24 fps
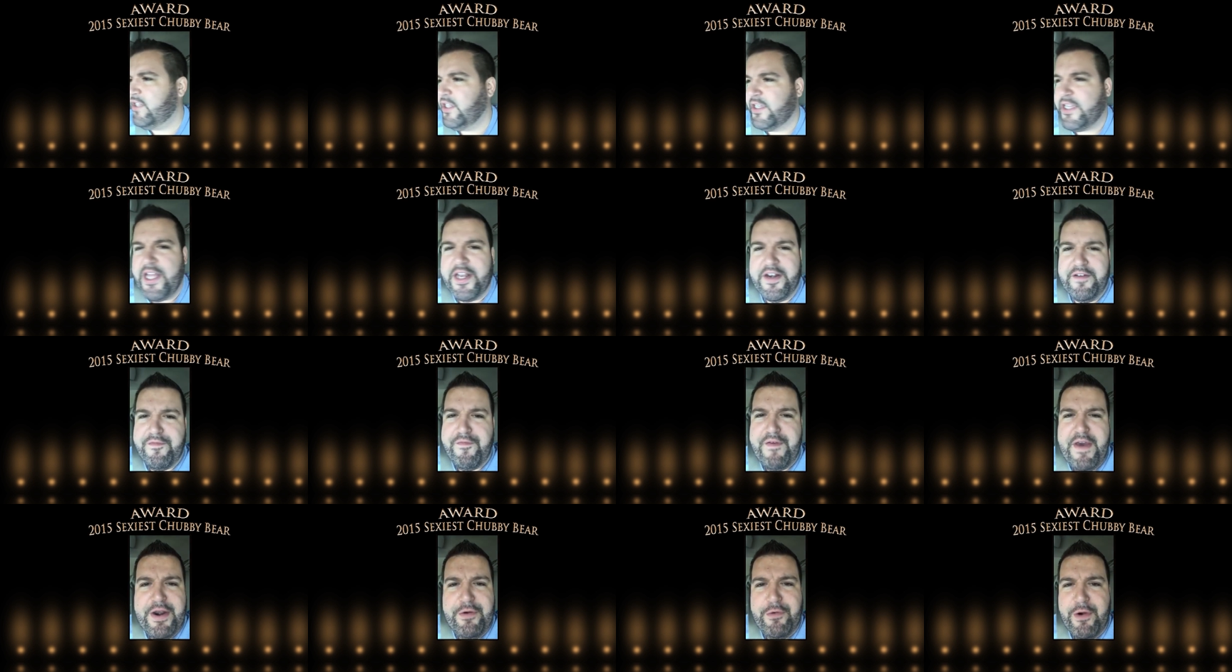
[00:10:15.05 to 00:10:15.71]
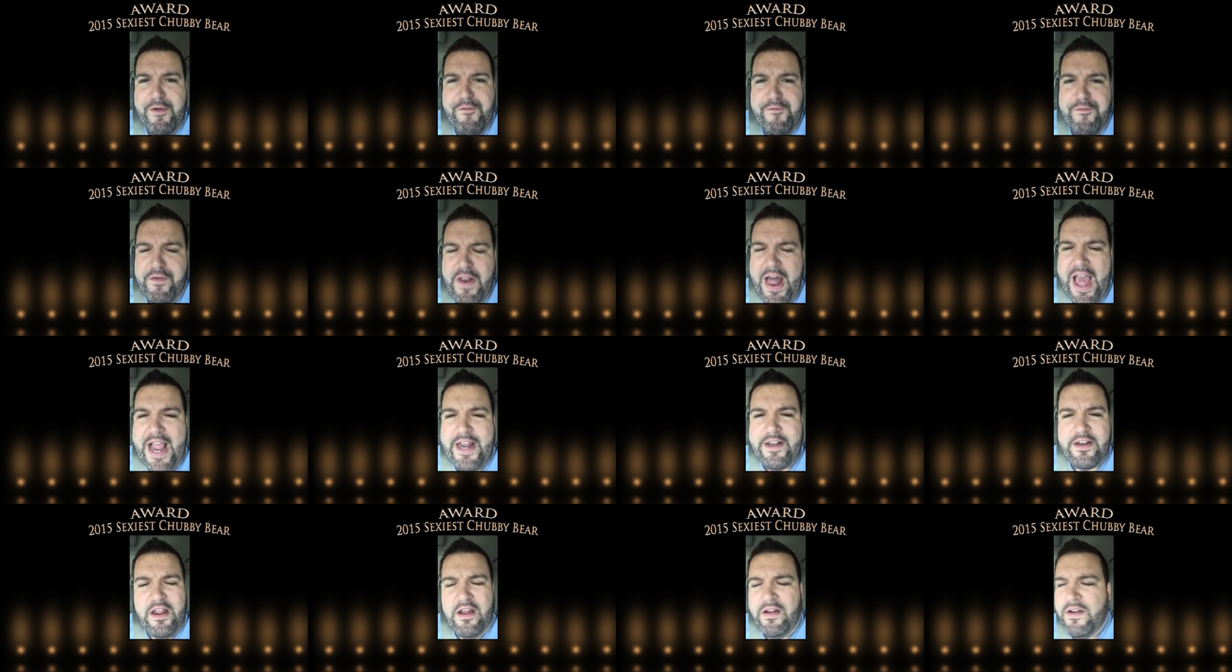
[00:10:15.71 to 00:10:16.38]
the Confederate
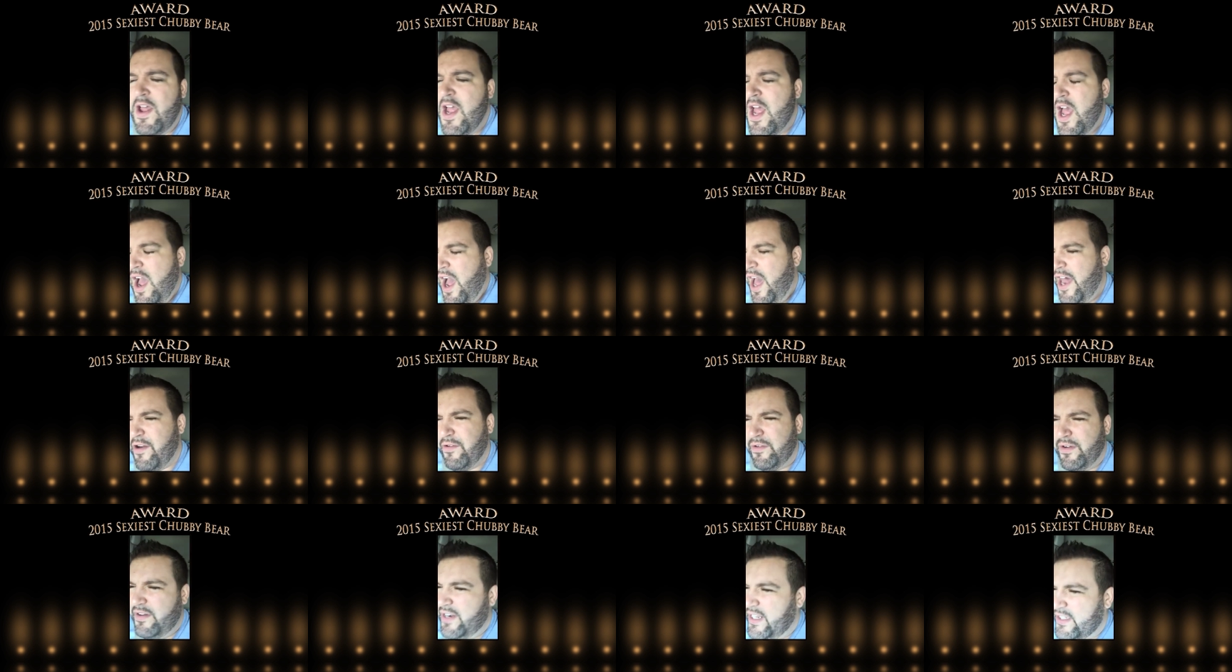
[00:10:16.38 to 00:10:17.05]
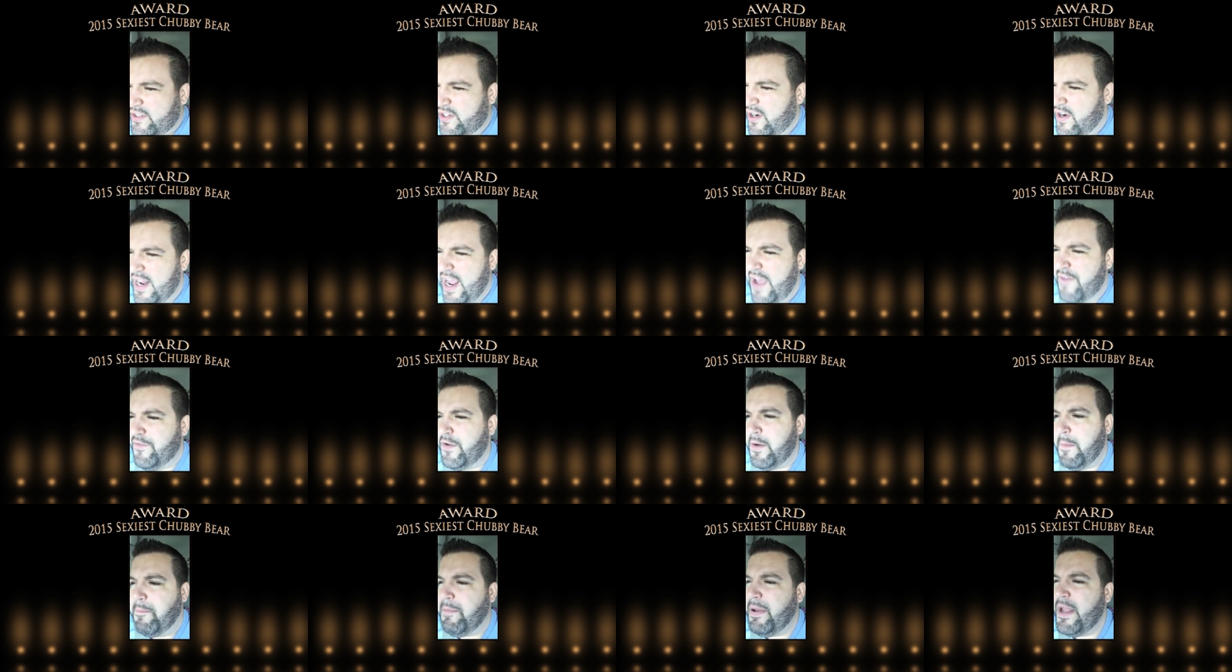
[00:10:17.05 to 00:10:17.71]
flag. Now, I don't necessarily have
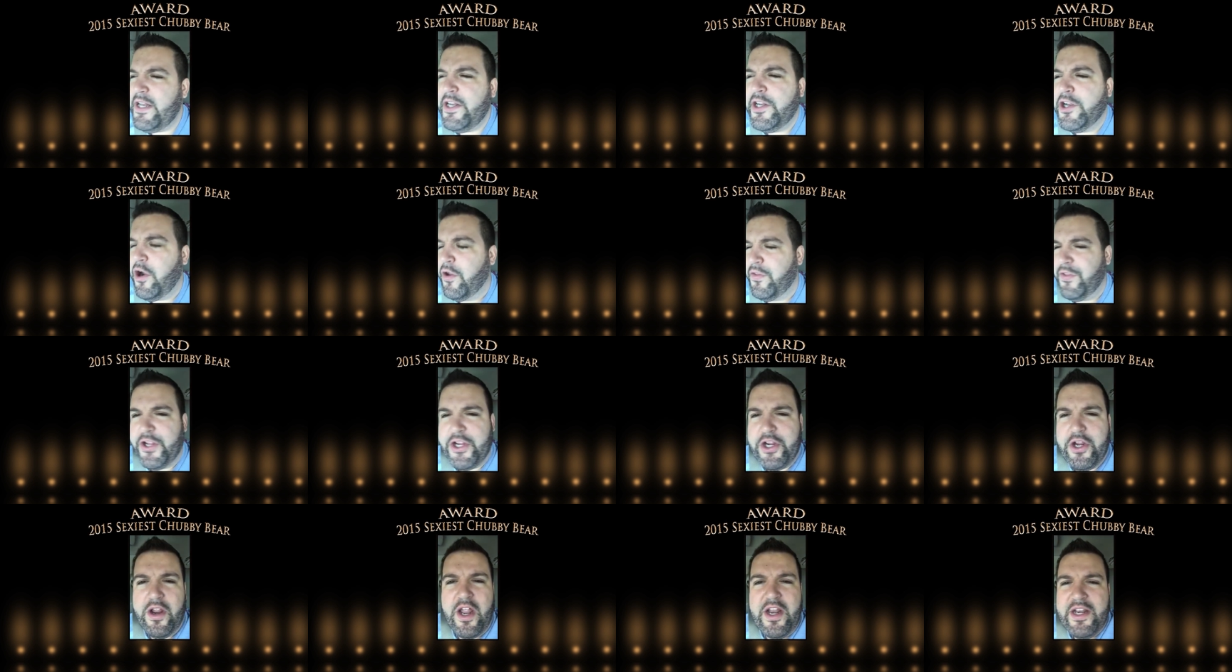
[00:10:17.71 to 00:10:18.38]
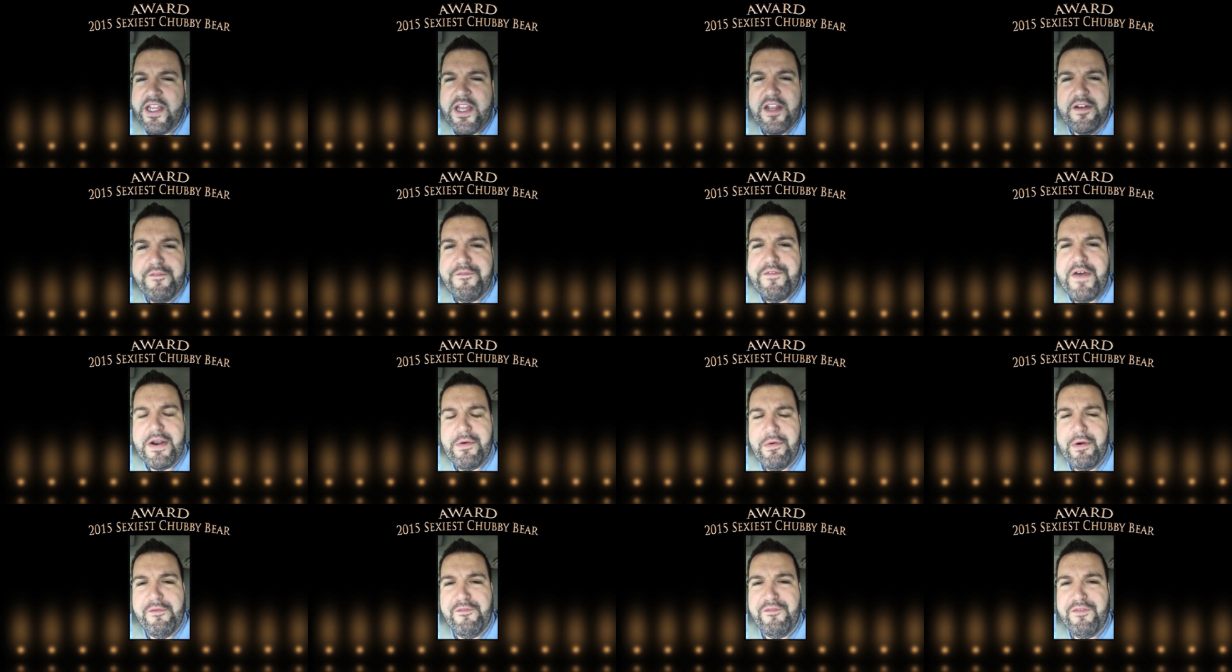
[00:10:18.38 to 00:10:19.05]
an opinion on the
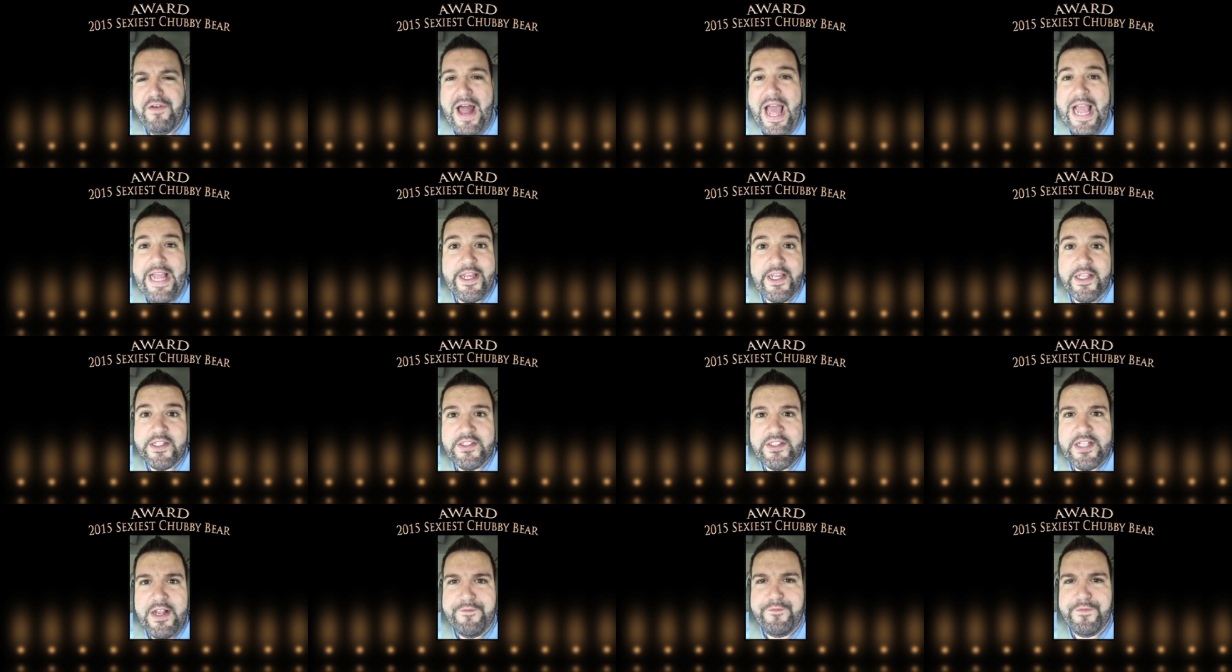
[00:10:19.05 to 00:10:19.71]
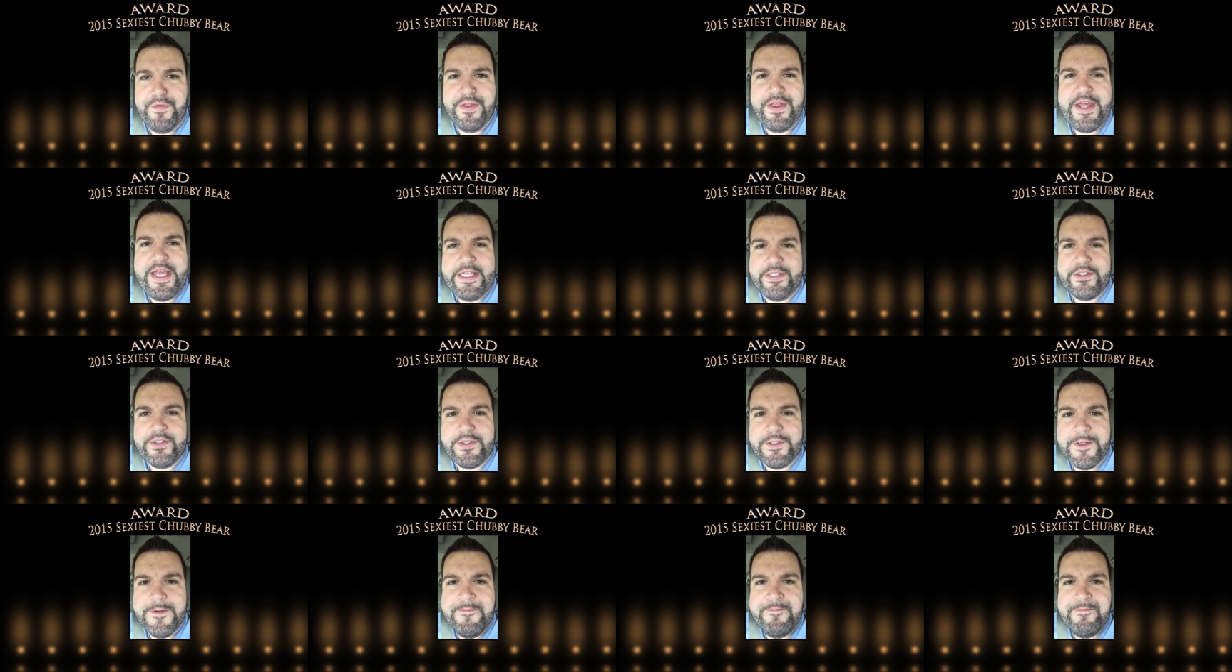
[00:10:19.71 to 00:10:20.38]
Confederate flag except for
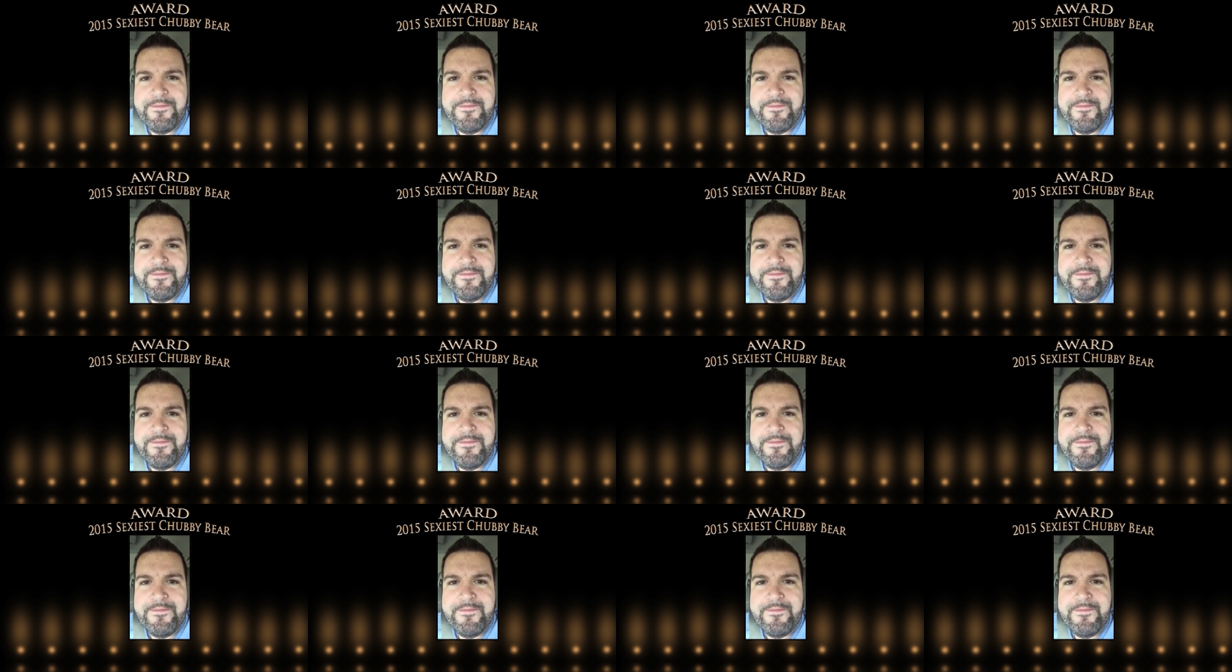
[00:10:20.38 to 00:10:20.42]
this.